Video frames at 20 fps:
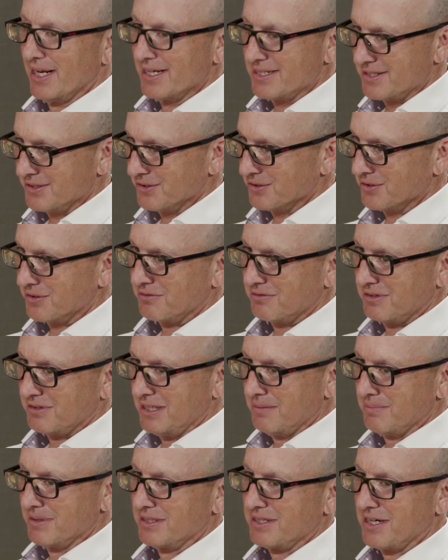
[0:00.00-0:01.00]
And one I still
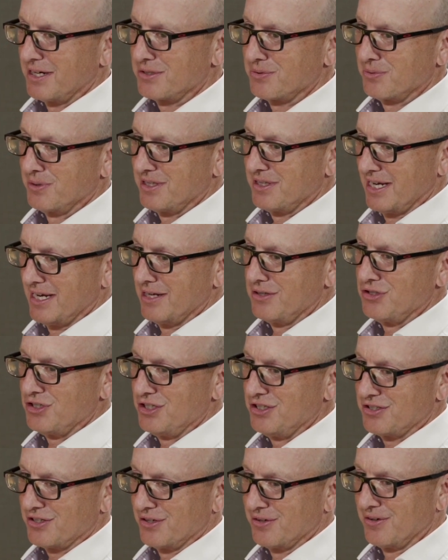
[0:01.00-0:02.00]
keep in touch with,
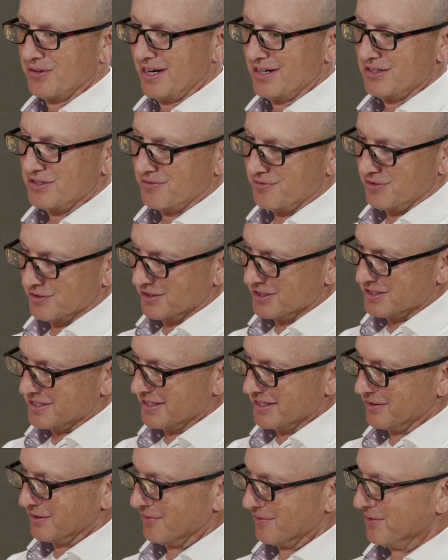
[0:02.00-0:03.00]
Angie. So Angie, if you're
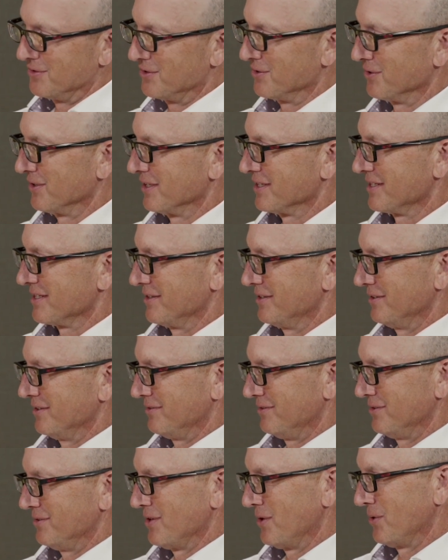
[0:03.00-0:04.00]
listening, or if you do listen,
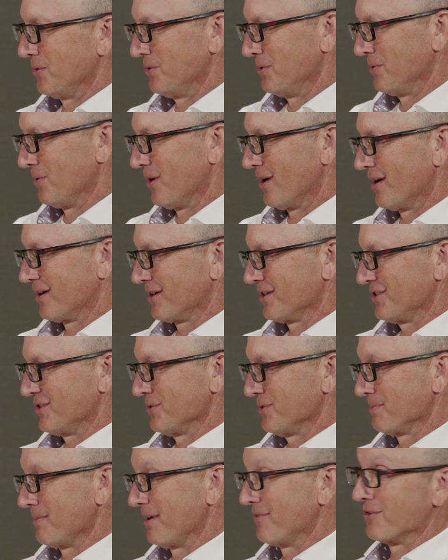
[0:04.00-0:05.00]
you know who you are,
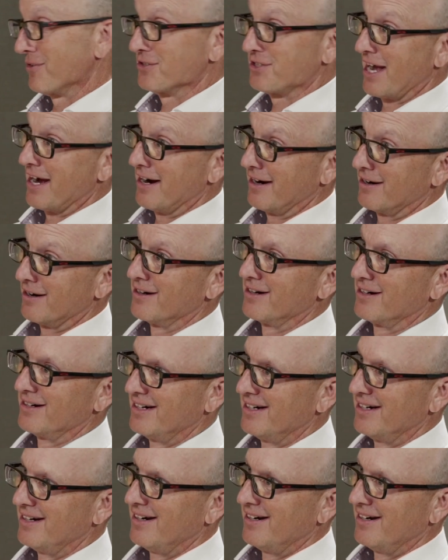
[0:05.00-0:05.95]
because she was my first hire.